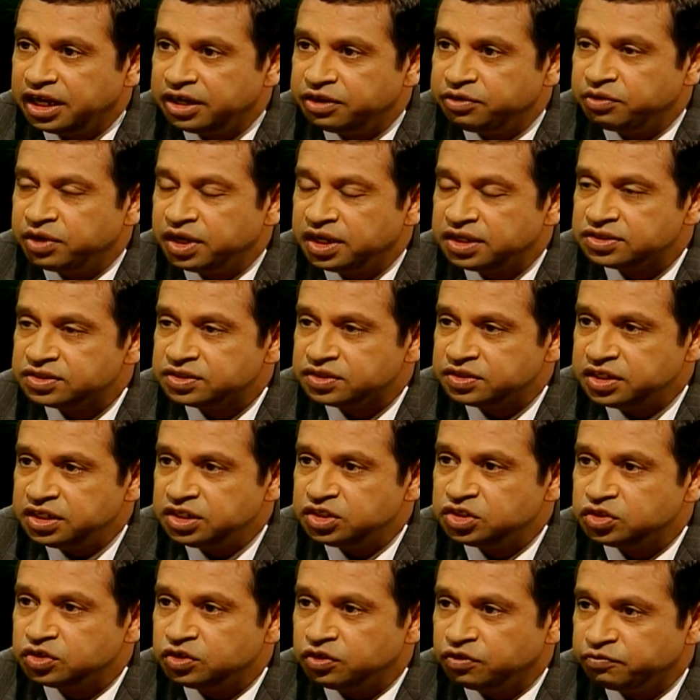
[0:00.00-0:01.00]
address
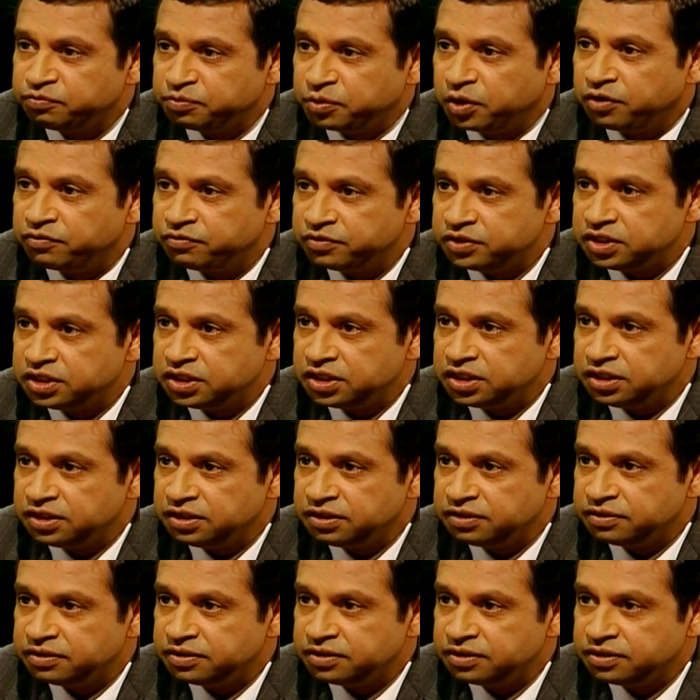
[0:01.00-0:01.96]
the issue of poverty